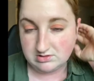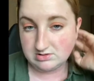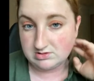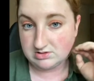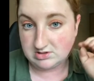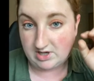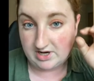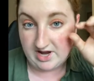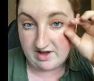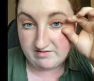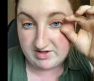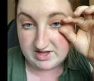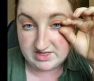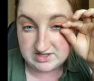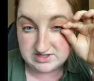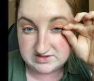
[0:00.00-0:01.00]
So I have
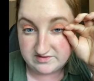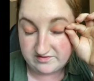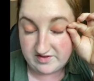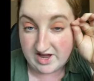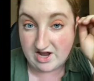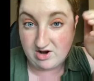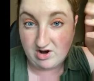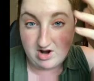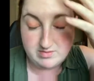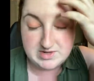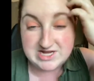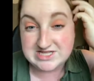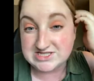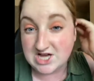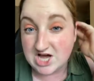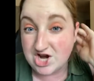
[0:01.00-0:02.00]
like this fan on me.
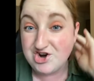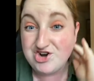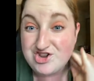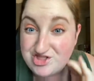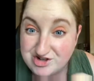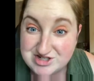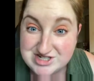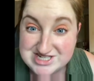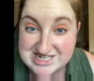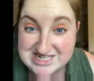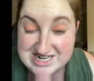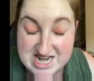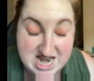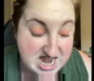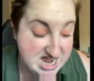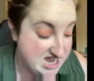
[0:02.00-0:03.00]
It's 113
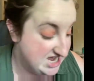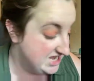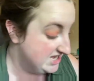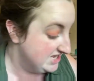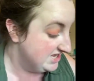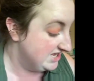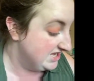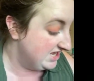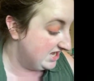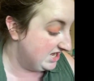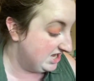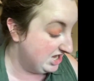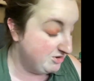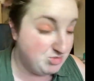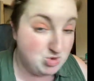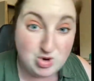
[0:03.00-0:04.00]
today.
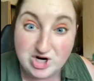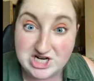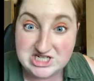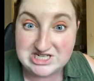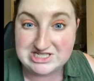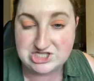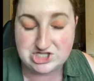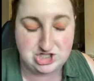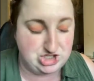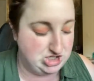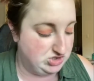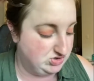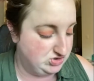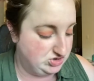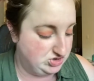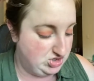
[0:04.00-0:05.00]
Oregon needs to chill.
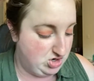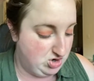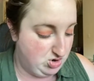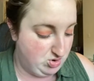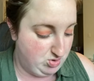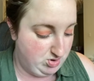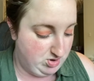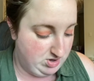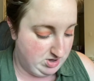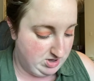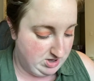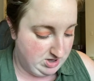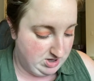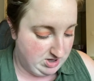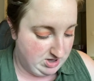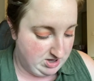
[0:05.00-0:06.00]
So
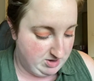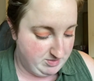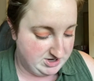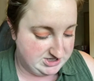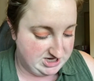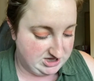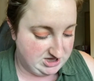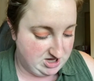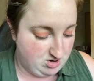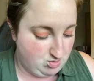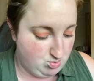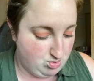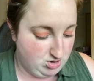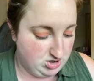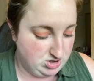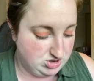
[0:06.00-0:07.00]
I'm gonna take that
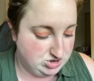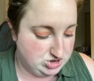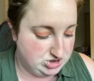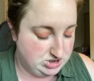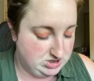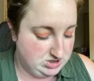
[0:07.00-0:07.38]
orange,